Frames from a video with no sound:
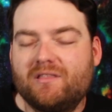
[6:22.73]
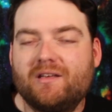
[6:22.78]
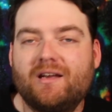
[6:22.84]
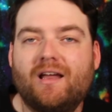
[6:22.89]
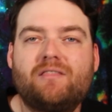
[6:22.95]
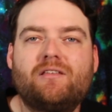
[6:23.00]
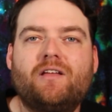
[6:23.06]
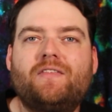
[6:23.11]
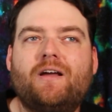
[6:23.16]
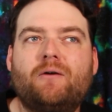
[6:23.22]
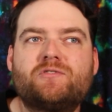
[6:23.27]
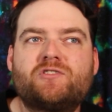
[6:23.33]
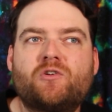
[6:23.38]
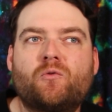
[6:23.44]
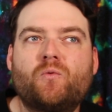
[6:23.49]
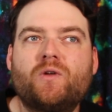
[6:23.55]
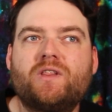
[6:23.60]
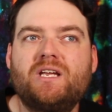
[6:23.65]
And I thought that was
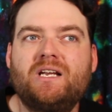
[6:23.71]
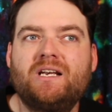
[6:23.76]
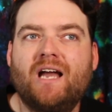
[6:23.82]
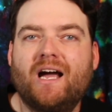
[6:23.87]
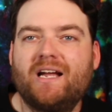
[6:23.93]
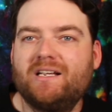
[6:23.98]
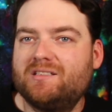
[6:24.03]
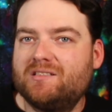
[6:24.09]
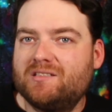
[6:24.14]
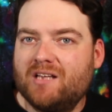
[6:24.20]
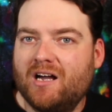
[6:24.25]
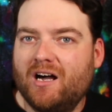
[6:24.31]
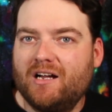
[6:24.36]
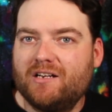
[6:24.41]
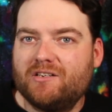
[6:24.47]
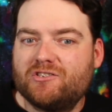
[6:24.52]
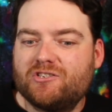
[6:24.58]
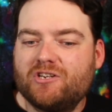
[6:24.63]
a really nice
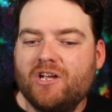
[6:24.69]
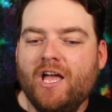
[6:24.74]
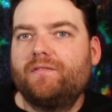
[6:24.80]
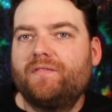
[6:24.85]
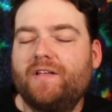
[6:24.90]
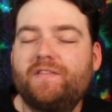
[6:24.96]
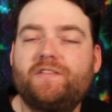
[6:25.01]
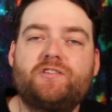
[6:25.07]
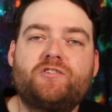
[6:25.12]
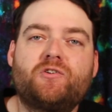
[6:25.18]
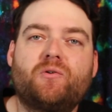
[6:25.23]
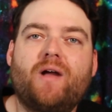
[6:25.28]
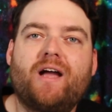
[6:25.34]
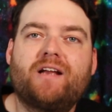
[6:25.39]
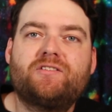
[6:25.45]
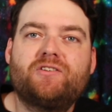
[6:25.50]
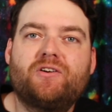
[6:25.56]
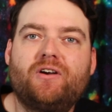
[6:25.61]
touch that the
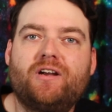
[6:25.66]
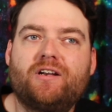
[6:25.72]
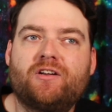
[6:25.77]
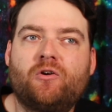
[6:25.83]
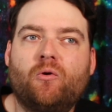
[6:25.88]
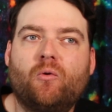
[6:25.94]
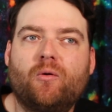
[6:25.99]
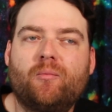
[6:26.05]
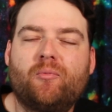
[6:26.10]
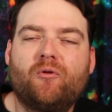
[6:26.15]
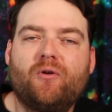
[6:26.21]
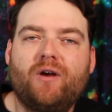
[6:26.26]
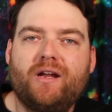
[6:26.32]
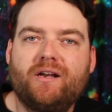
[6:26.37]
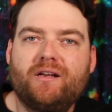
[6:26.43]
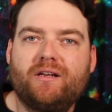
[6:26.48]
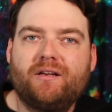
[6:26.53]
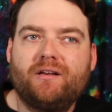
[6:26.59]
director
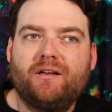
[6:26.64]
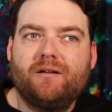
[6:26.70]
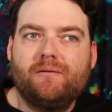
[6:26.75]
incorporated.